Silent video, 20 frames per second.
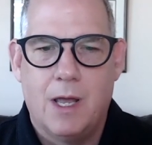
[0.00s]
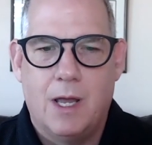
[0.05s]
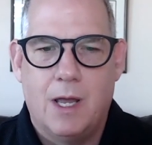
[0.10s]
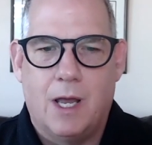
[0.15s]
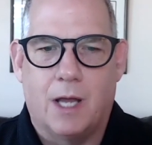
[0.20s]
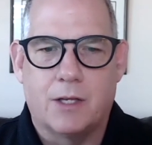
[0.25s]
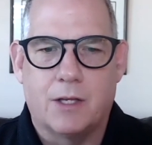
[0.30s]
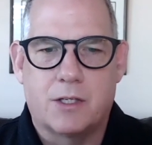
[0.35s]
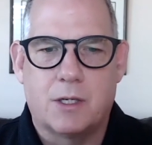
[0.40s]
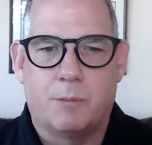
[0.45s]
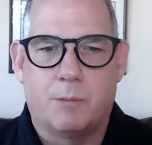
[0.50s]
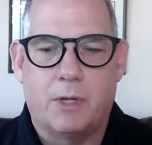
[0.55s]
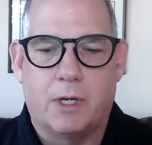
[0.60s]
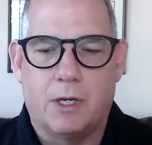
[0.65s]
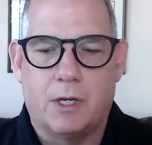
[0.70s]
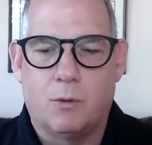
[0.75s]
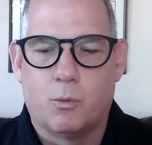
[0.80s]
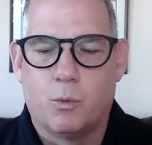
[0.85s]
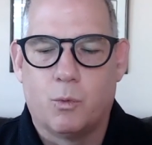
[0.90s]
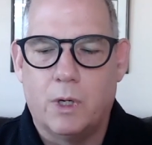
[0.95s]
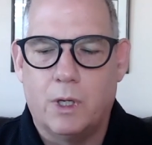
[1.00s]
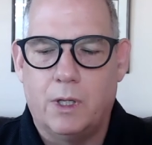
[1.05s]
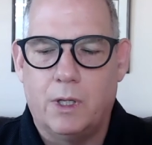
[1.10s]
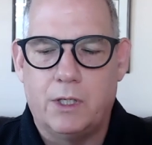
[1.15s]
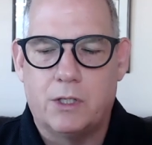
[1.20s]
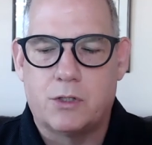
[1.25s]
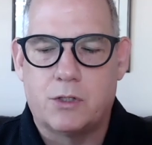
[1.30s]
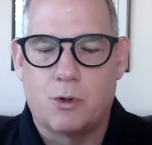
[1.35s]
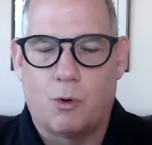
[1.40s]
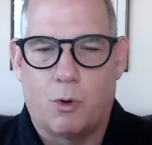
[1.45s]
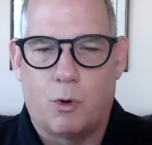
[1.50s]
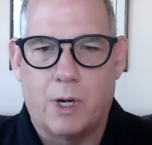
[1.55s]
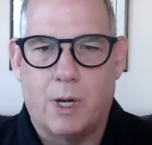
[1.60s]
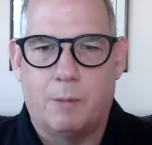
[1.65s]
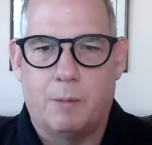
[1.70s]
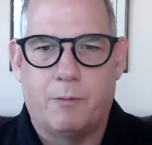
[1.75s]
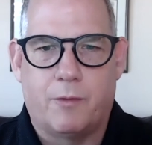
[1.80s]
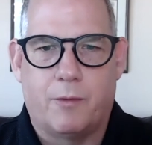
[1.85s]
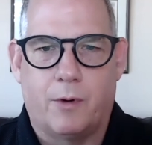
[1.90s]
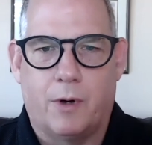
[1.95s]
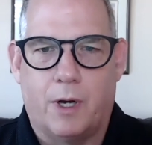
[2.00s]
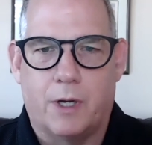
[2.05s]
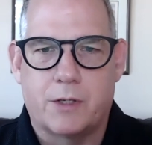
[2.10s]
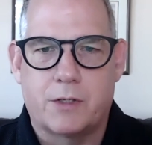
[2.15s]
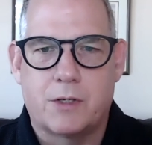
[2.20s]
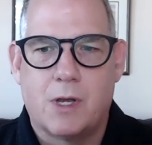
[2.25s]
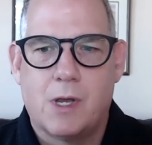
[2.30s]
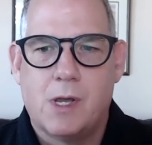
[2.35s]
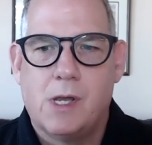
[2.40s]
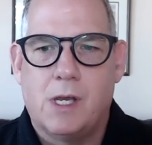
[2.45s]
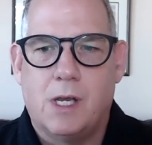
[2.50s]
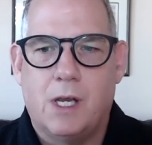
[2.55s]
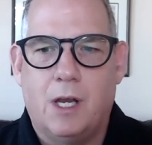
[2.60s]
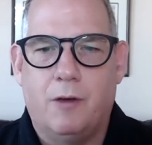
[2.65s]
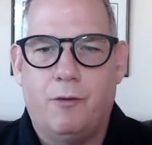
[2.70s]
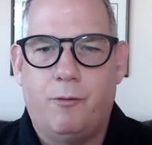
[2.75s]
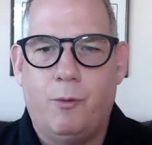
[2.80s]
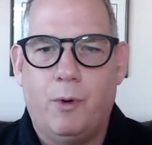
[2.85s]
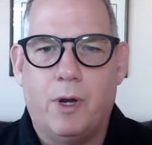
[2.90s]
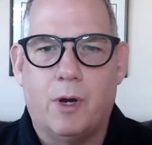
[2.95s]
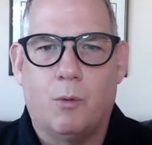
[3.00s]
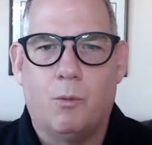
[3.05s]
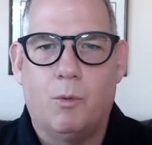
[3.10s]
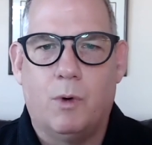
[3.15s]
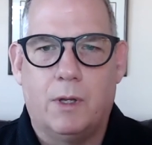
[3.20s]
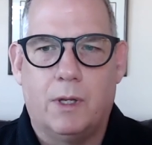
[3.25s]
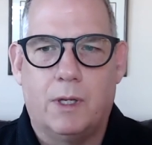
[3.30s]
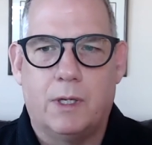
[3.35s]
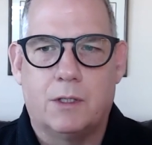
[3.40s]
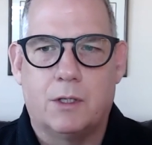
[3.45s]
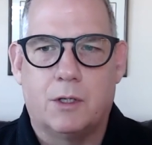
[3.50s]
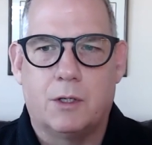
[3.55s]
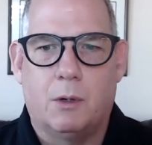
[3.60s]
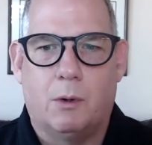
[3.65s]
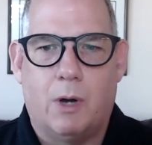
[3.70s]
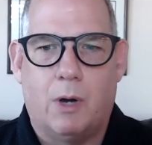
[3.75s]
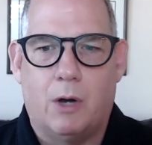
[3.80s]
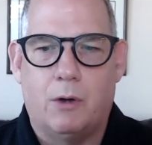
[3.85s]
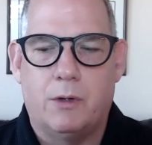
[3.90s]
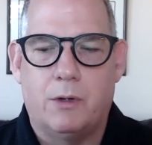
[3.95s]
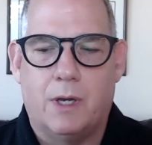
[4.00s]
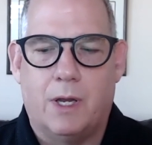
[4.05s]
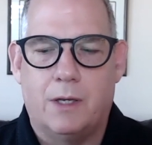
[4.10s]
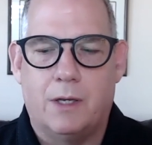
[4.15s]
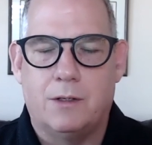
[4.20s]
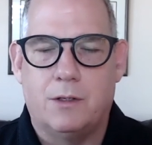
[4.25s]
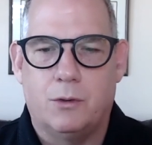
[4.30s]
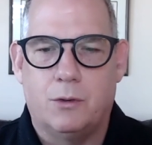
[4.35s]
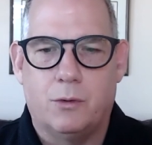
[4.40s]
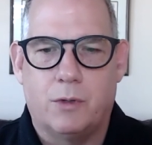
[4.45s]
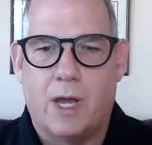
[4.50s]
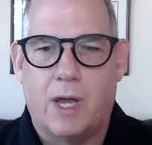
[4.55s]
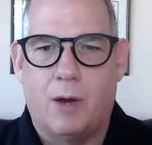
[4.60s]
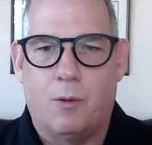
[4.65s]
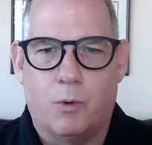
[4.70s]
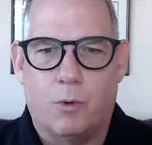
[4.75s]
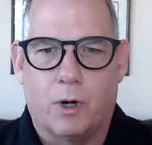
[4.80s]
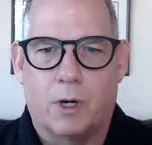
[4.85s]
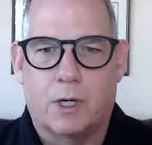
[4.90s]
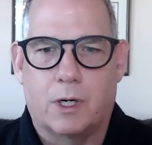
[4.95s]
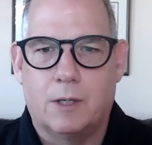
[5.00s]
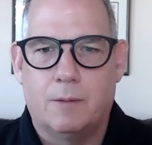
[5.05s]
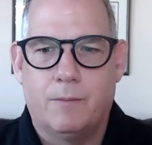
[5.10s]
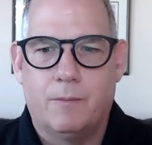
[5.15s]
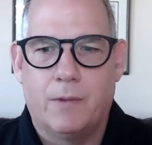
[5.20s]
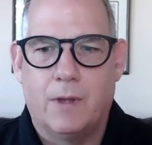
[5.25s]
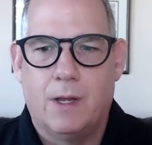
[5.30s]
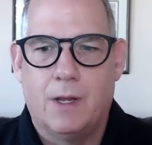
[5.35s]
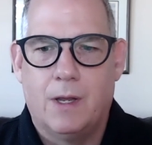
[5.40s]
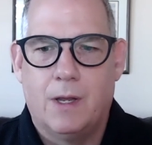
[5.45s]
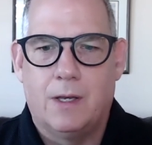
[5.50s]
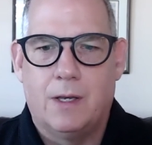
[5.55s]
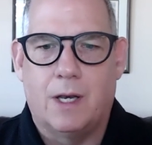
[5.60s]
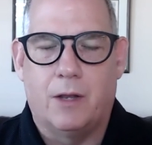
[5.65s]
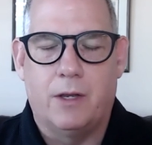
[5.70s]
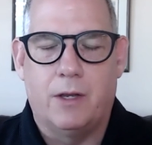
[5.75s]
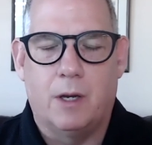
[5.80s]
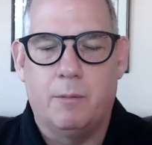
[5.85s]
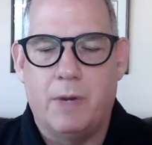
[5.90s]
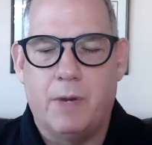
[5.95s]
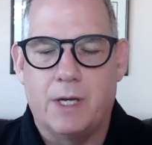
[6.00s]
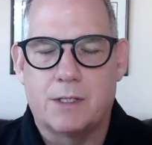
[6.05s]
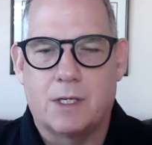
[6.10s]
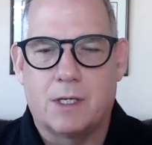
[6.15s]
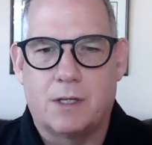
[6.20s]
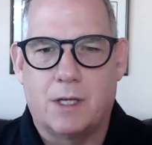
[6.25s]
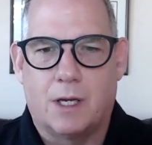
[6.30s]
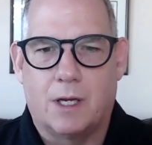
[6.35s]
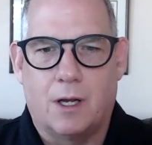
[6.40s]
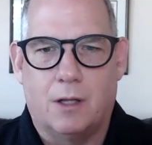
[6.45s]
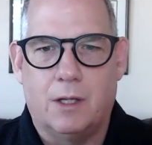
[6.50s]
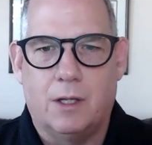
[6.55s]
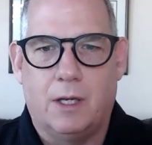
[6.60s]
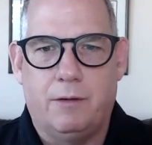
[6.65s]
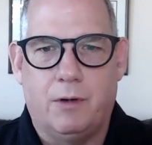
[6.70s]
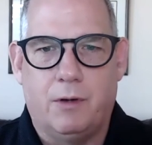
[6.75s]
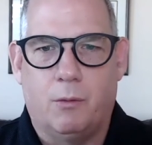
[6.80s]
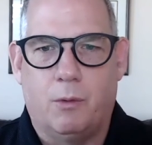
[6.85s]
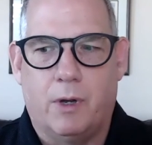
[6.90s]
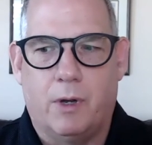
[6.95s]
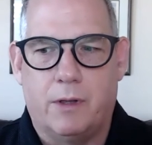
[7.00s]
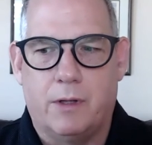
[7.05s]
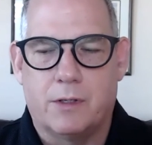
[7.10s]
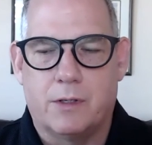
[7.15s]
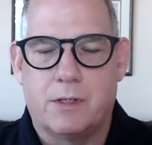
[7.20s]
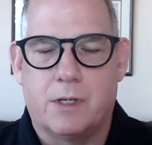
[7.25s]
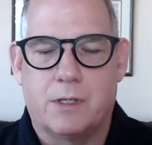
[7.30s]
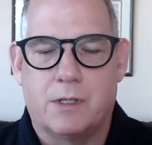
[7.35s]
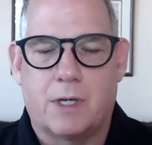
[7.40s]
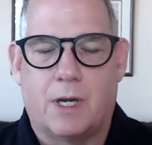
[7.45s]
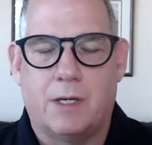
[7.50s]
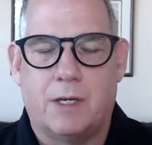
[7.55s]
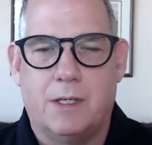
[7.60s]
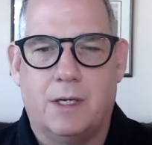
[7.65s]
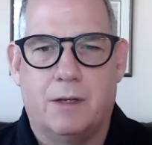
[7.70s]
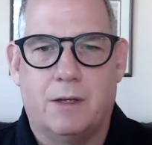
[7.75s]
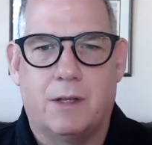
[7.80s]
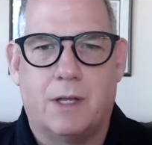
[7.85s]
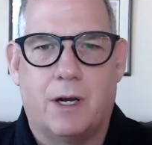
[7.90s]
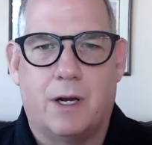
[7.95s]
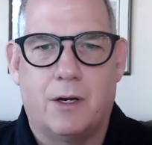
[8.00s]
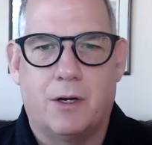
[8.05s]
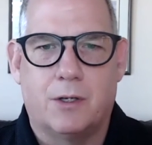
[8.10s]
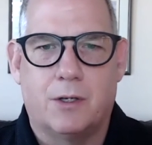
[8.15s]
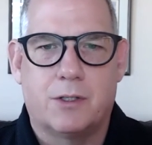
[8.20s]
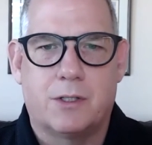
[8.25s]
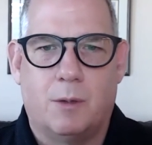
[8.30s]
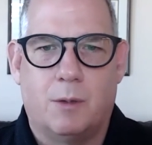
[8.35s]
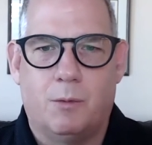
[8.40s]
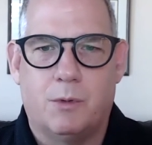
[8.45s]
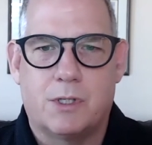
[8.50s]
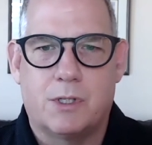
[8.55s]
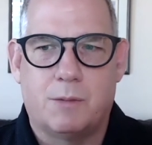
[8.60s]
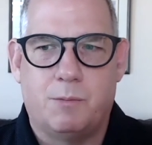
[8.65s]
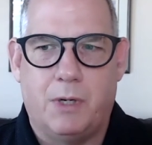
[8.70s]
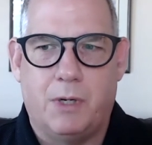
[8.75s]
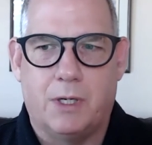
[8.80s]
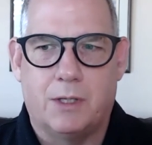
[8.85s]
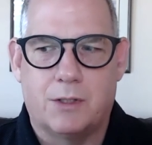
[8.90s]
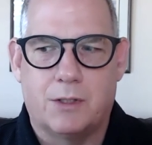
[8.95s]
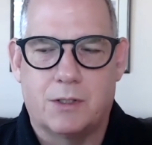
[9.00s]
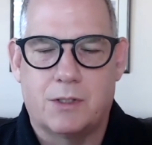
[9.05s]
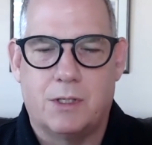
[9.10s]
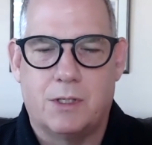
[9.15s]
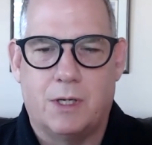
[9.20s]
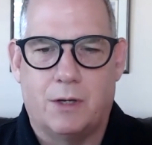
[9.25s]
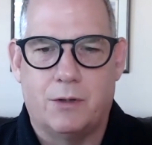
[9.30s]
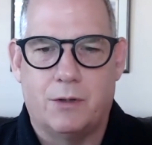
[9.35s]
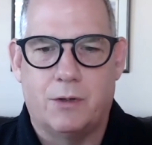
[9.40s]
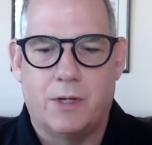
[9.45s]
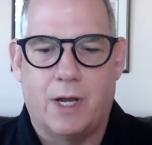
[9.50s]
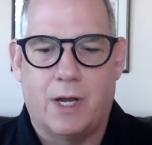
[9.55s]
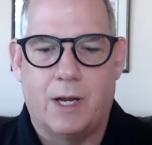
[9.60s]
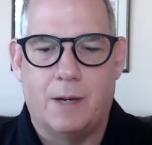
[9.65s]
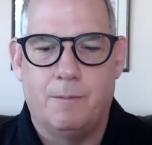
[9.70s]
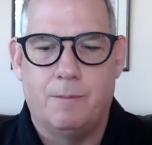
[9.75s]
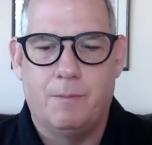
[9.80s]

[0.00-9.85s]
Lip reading: and something really stored up for us if we are willing to go out and do that work. Now, the amazing thing I'll leave you with is this idea that I heard someone speak just the other day.